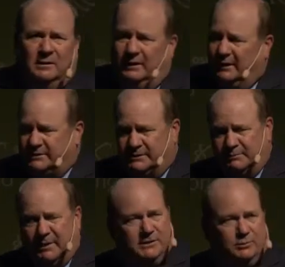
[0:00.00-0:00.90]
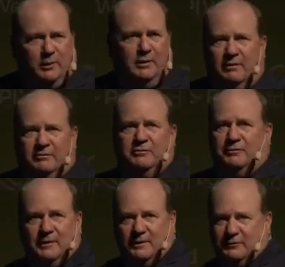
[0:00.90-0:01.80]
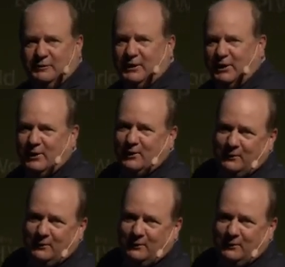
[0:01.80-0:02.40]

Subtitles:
It's the buzzword of the year,